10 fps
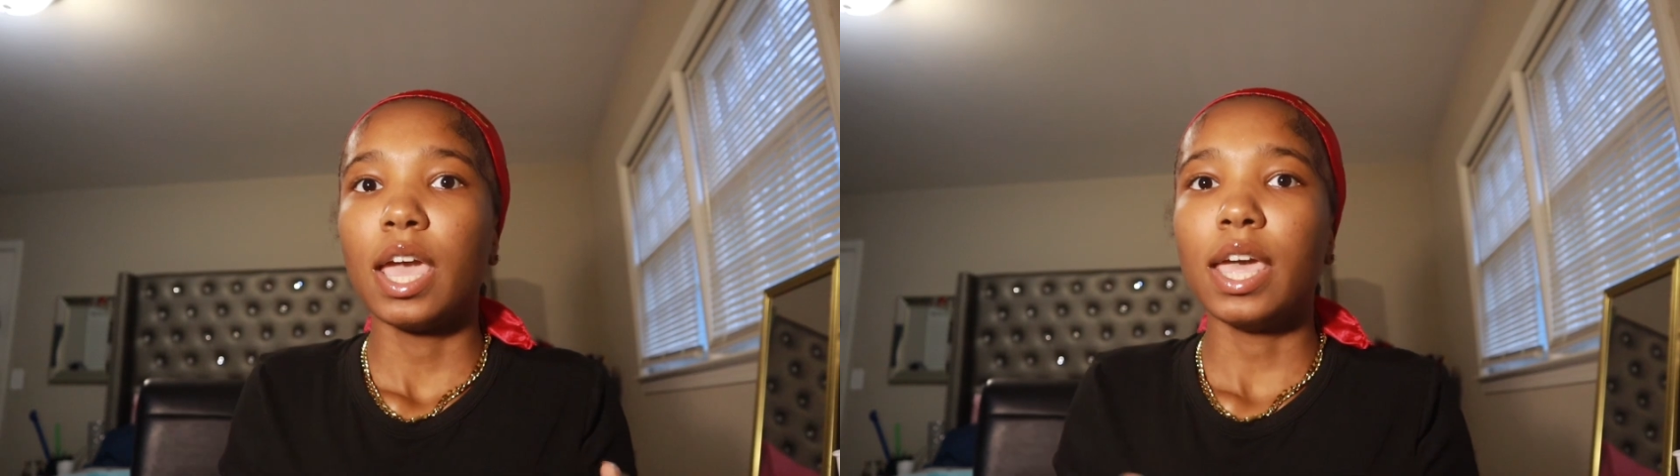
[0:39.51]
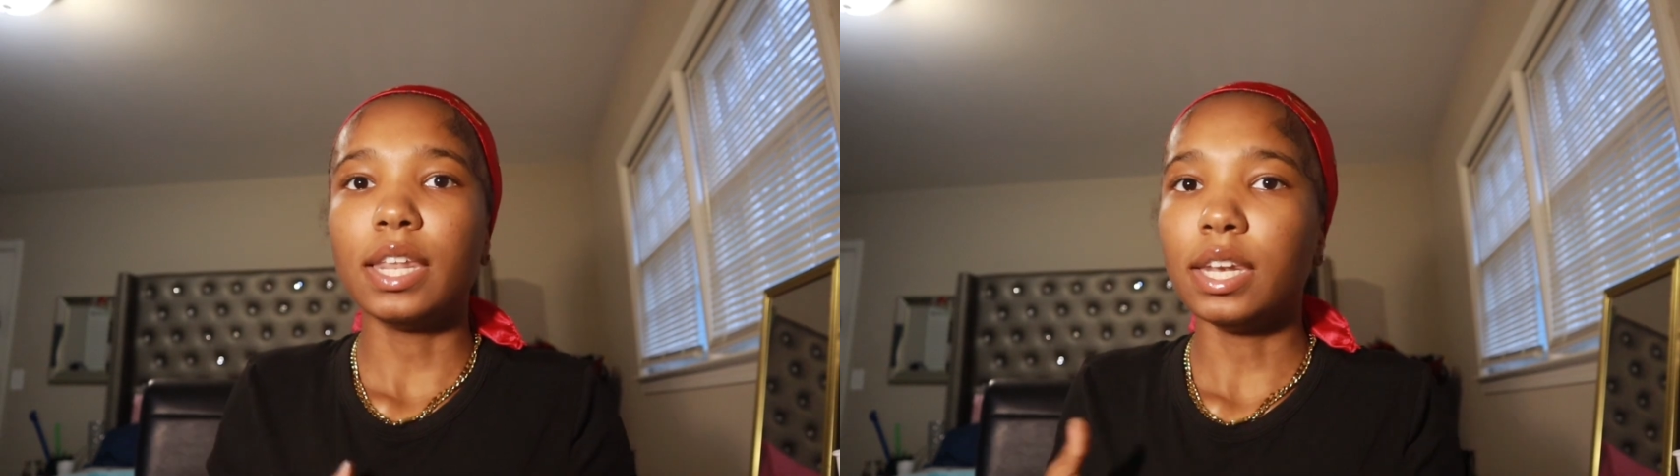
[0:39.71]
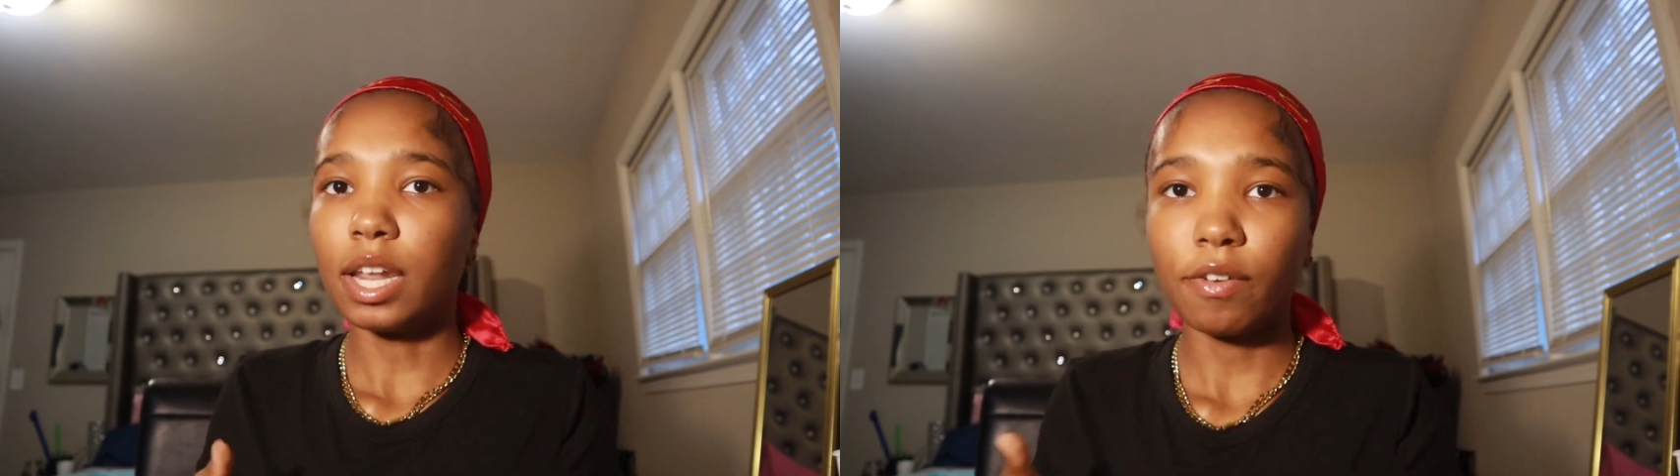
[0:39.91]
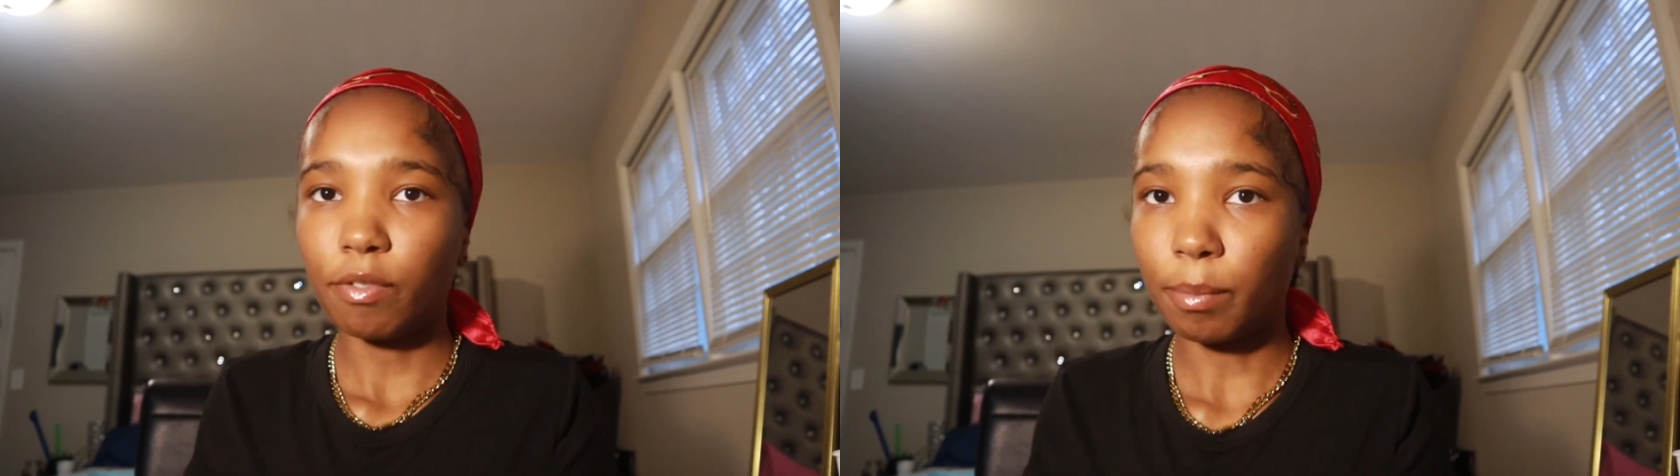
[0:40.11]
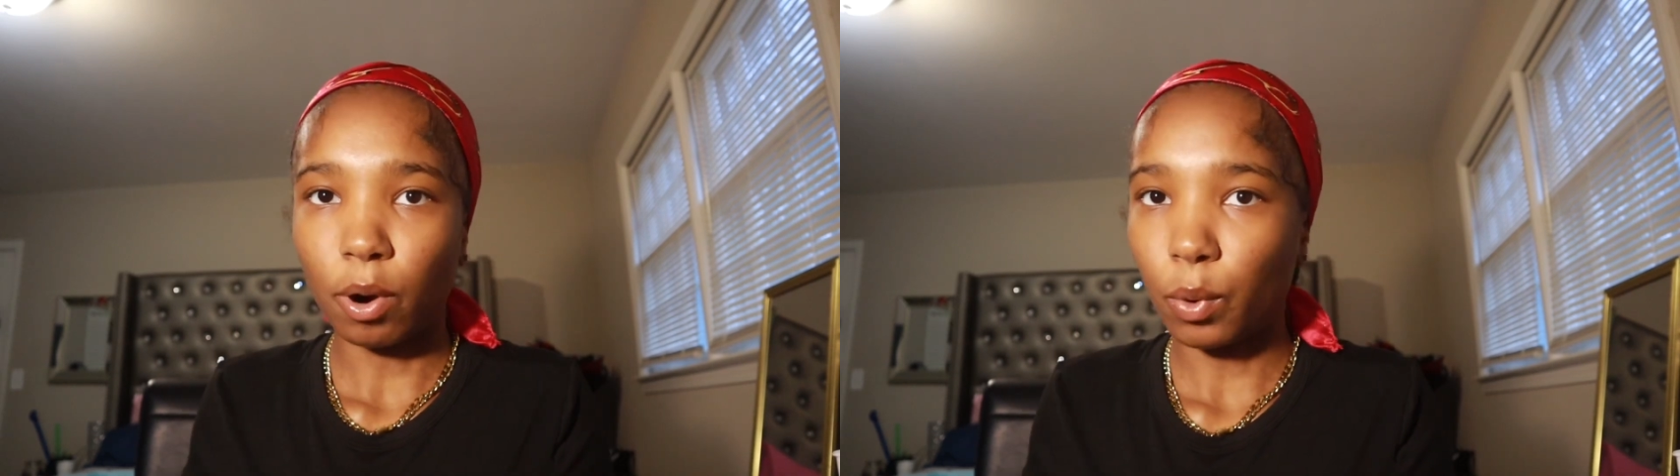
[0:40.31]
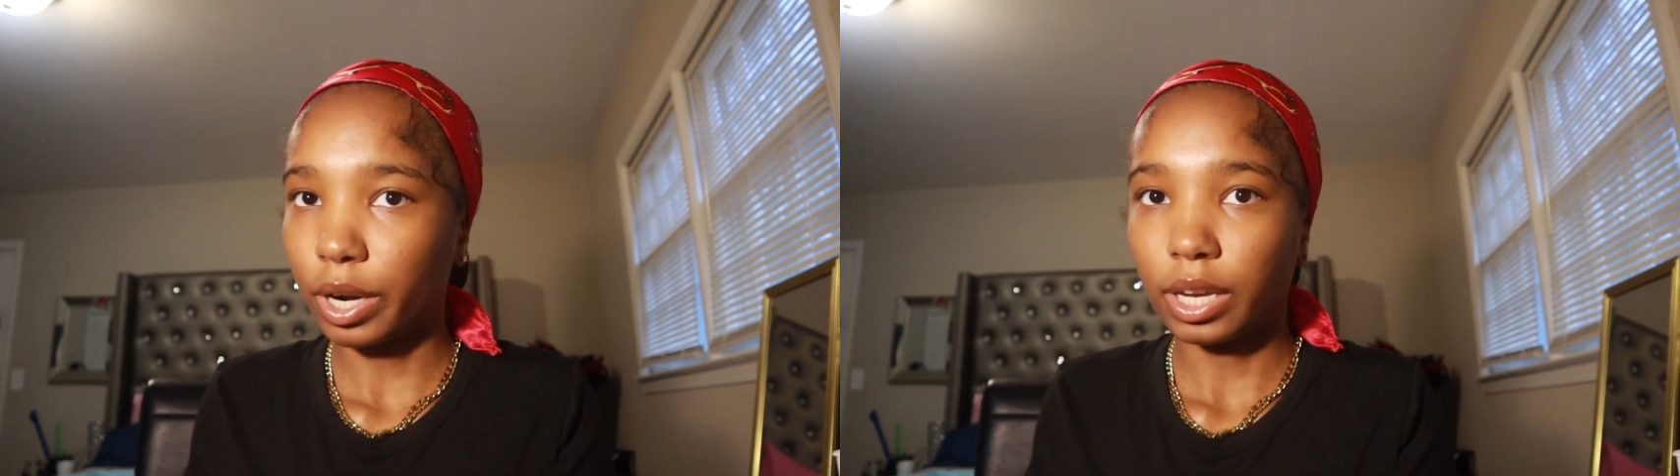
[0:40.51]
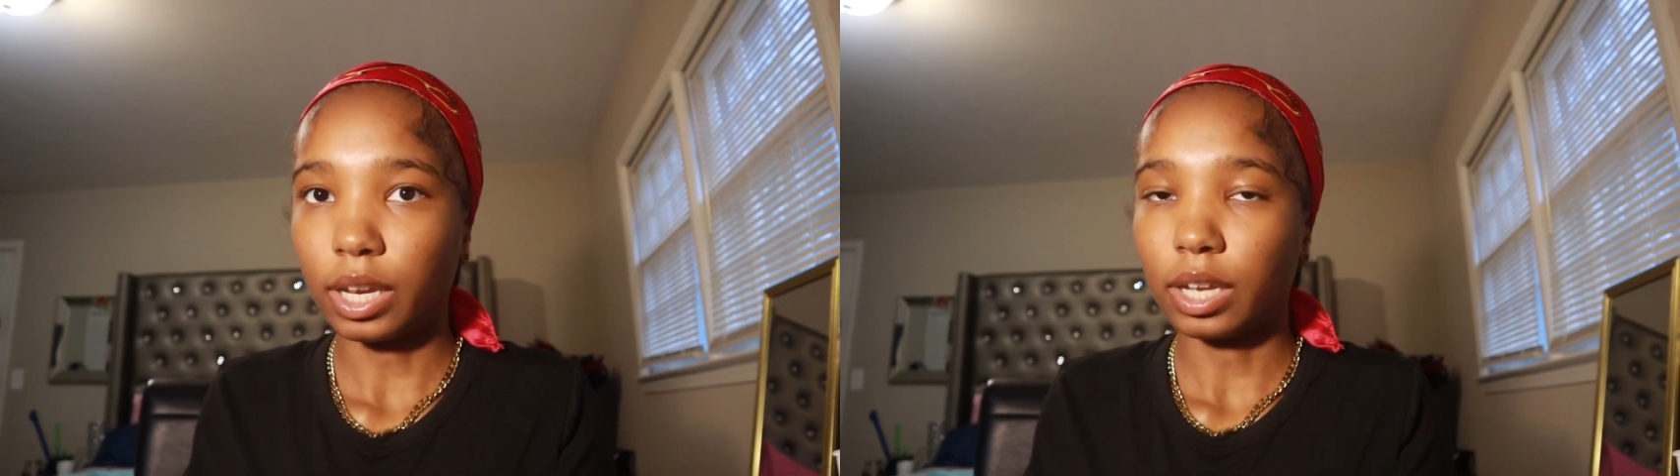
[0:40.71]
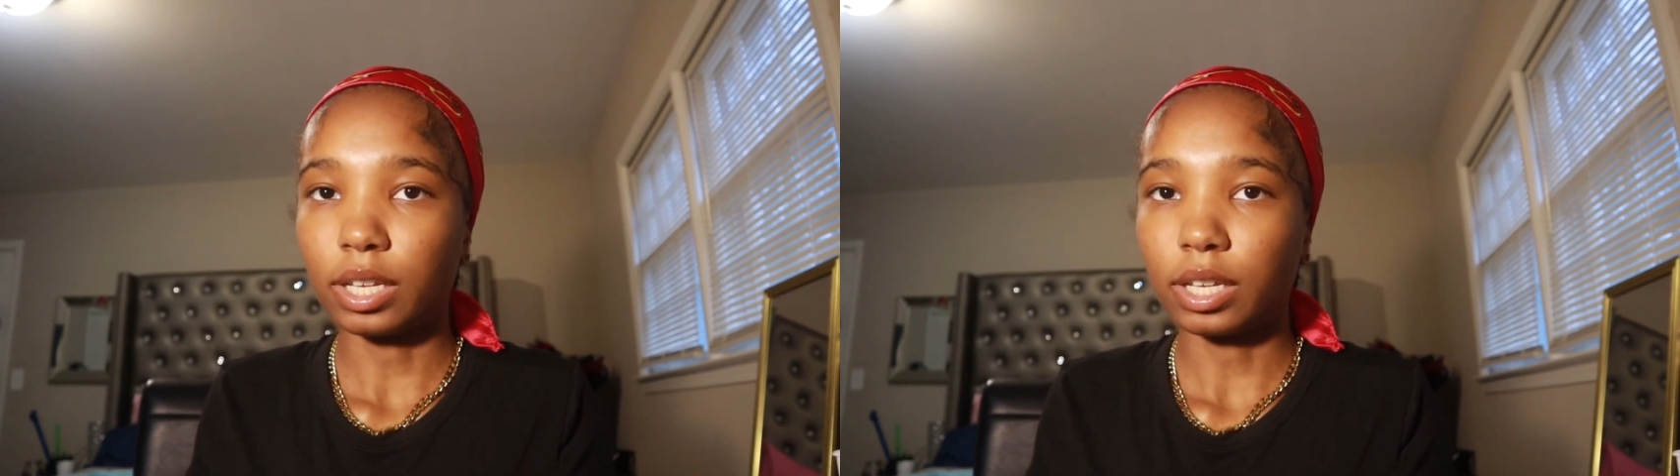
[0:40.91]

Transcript: and then none of them are working.